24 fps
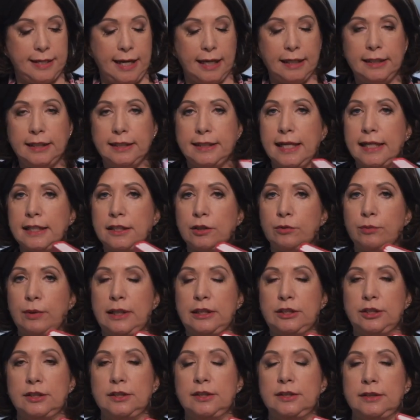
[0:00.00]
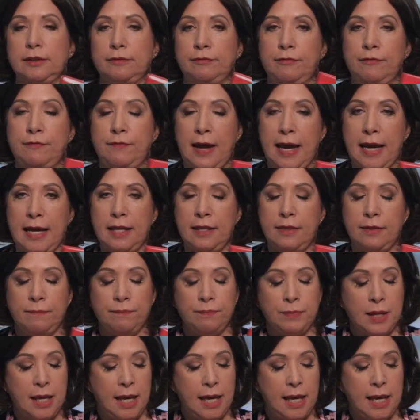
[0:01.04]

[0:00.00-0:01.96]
Daily Declarations of Faith